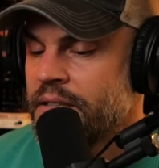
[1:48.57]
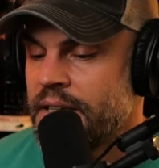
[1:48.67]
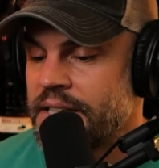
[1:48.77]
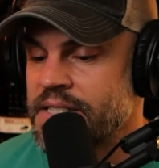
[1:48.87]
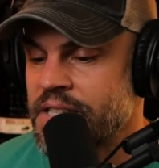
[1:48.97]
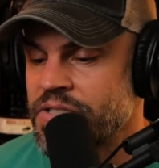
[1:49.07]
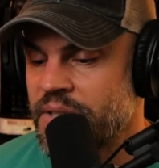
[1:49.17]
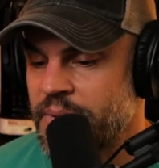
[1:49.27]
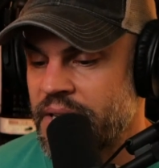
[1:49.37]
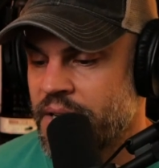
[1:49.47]
And
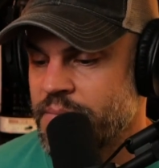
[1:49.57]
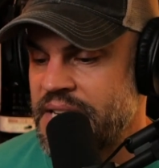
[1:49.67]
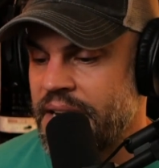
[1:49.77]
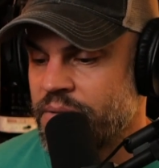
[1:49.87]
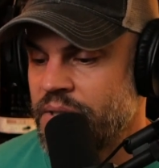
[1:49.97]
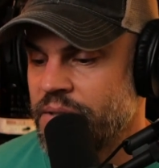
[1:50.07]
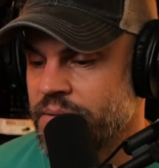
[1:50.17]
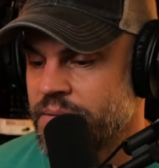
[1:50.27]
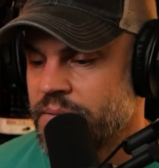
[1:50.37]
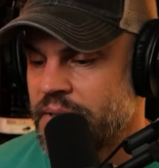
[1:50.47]
essentially what it comes down
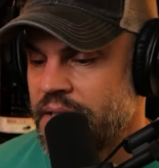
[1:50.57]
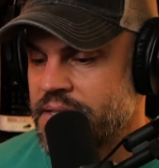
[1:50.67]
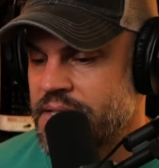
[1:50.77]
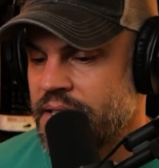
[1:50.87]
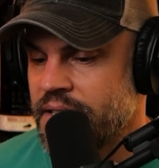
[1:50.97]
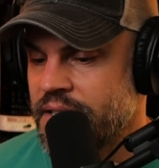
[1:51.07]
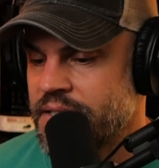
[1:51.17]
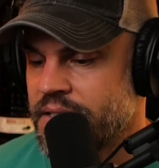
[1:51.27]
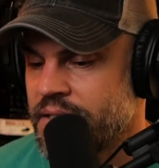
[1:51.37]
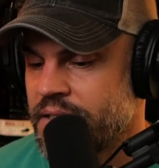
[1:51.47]
to is
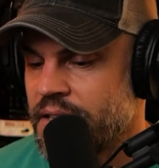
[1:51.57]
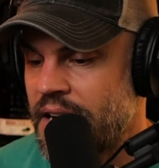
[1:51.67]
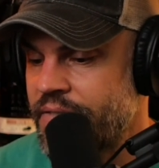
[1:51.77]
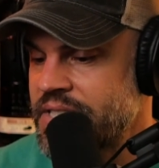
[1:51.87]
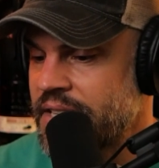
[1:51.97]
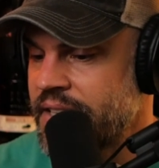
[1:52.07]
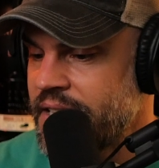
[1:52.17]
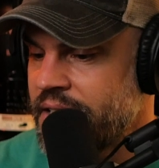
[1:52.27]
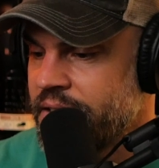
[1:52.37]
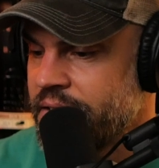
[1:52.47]
that
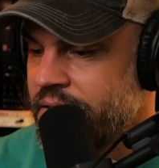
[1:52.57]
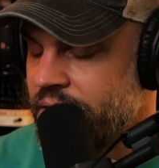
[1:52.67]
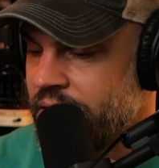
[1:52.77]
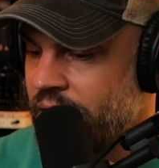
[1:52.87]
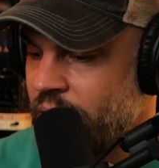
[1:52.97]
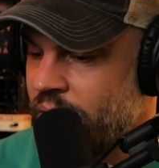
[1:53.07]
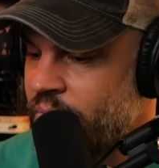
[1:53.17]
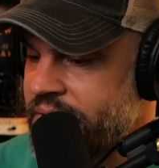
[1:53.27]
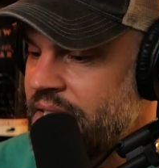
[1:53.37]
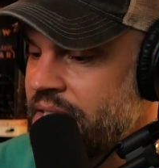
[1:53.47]
obviously, a
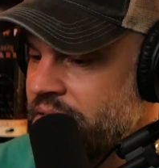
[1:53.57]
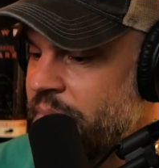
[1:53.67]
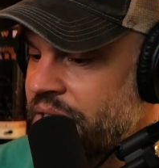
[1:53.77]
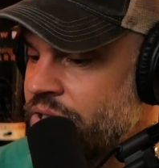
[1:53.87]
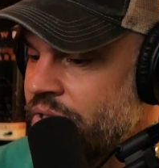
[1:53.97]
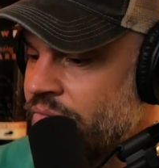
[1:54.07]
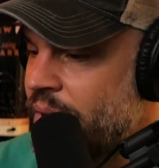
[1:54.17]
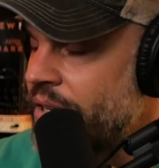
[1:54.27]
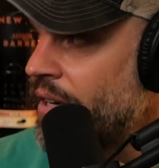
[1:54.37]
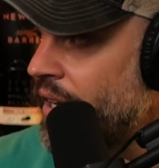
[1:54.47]
whiskey is a mixture of
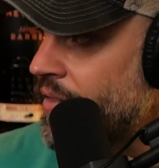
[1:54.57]
water and